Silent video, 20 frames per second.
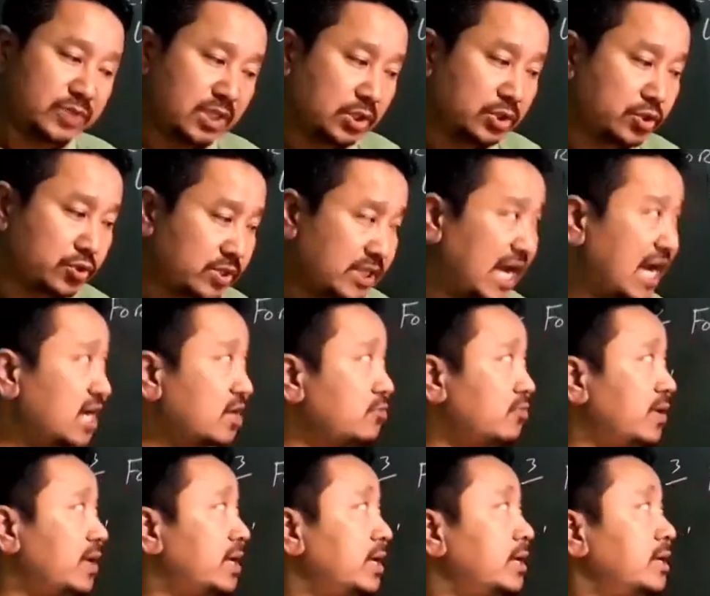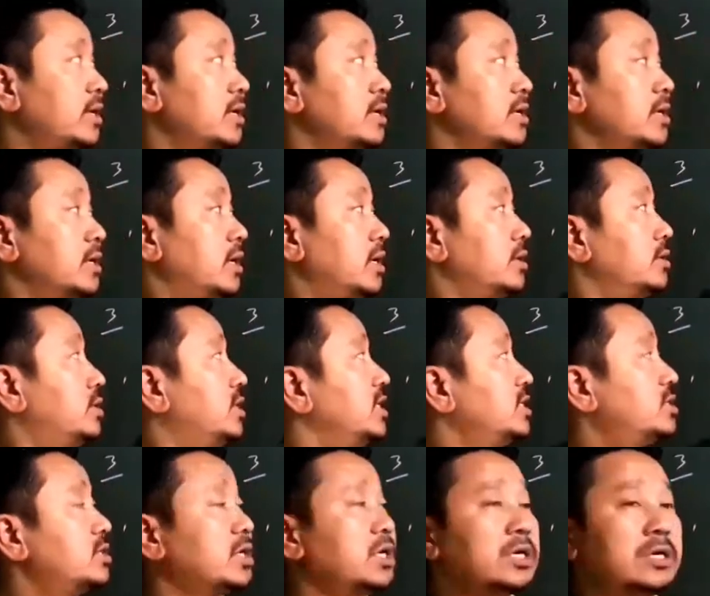so that way
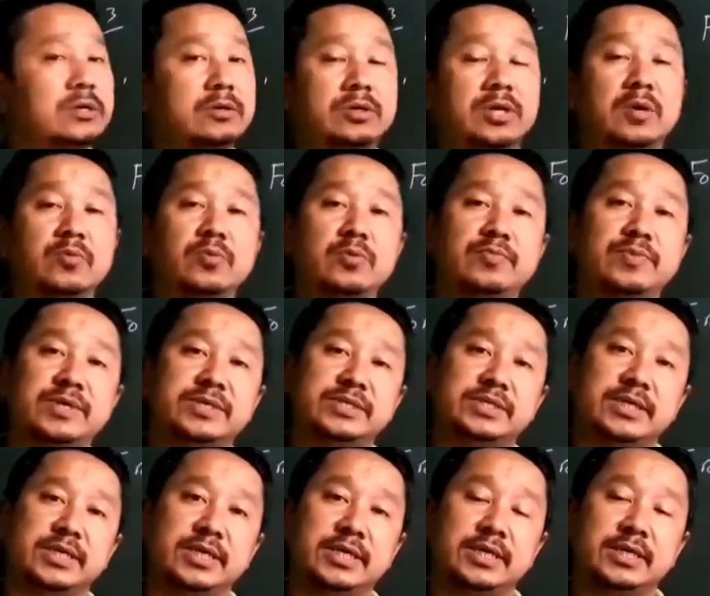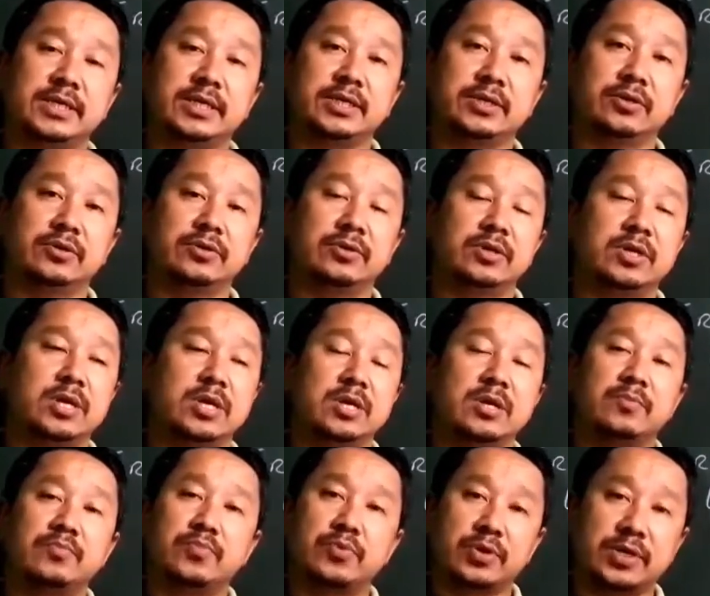this WBC
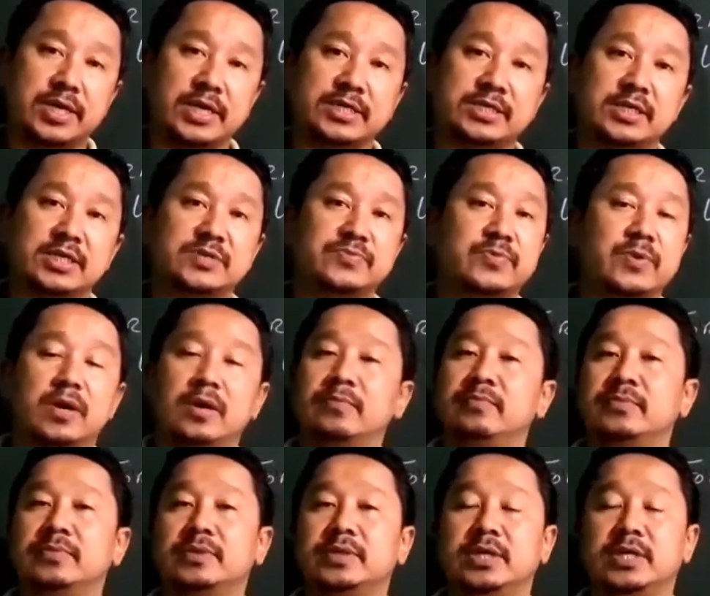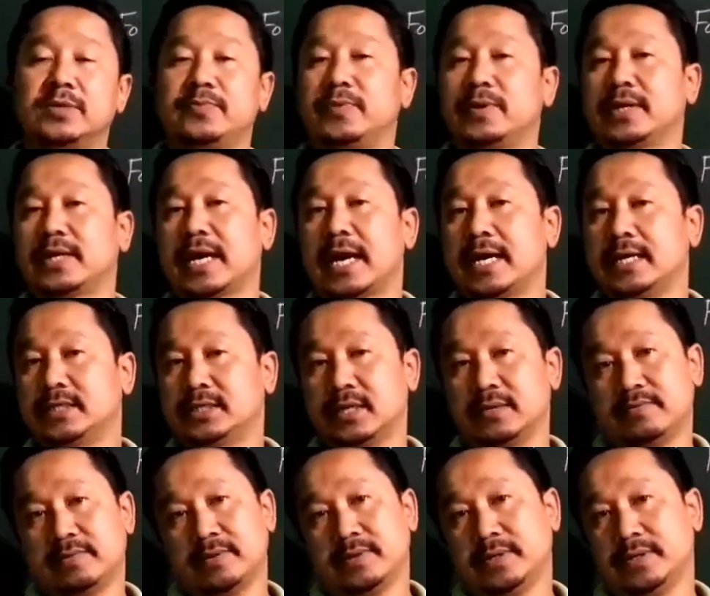protects us from the different kinds
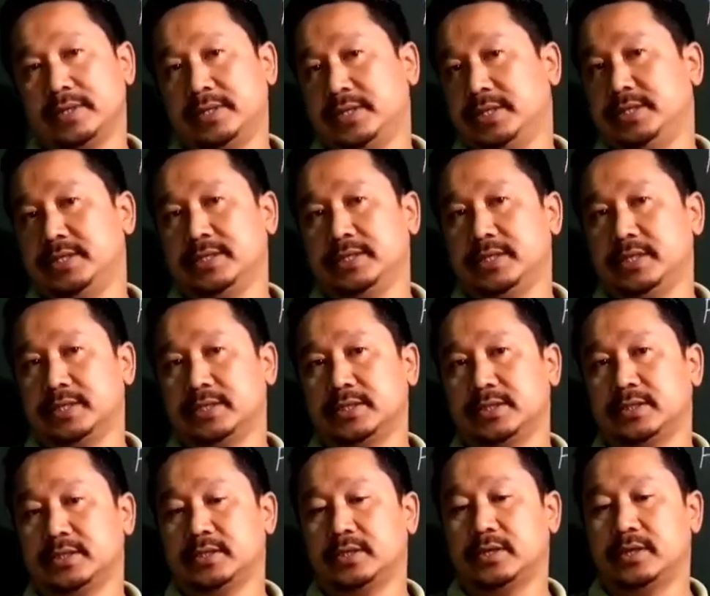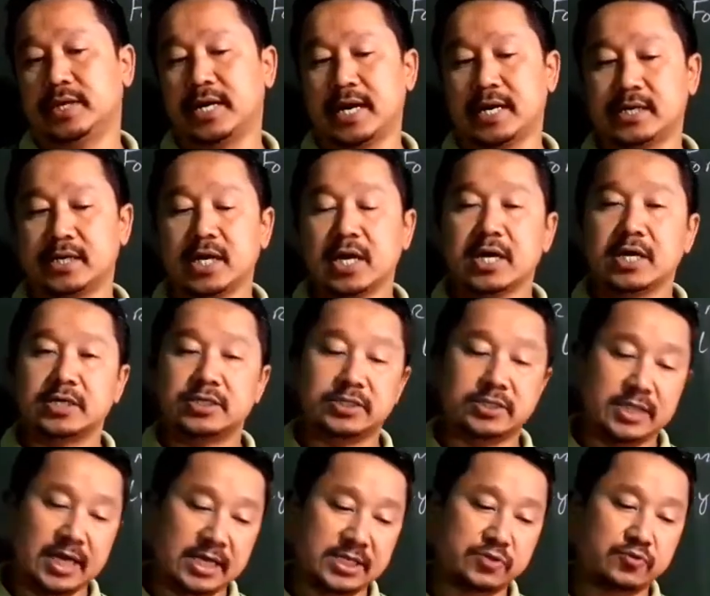of diseases. All right, so
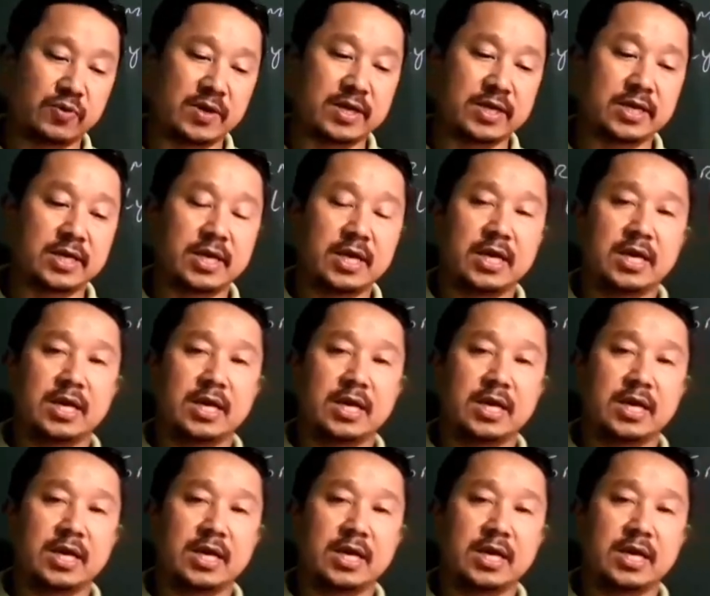that's why